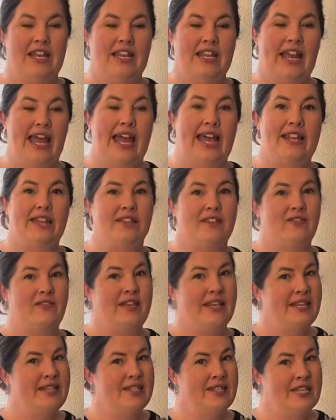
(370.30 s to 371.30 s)
and
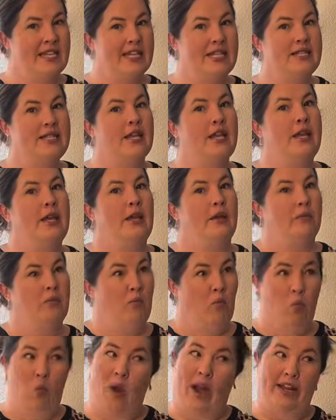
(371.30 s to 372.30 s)
this is
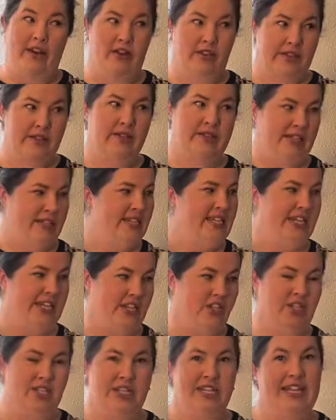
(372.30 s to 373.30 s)
wider than 60
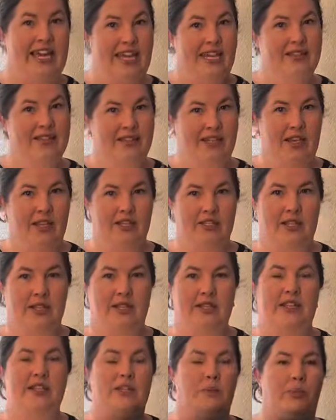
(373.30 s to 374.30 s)
inches. Again,
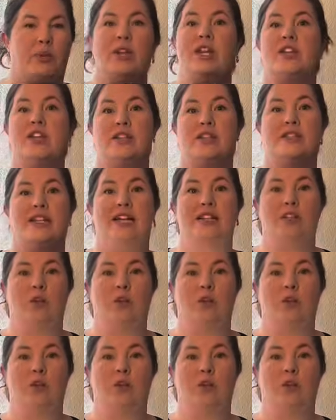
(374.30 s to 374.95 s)
it's a pretty good size